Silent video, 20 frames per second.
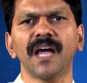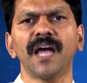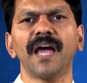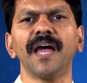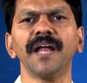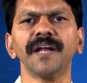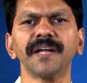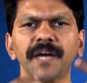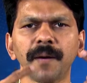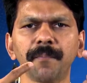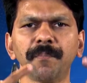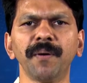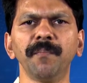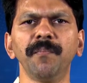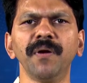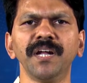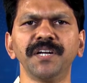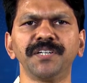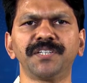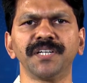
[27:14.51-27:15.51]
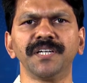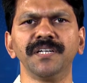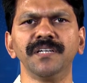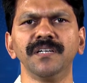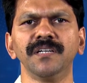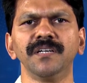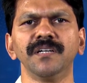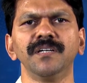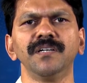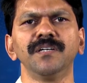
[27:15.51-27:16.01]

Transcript: and capability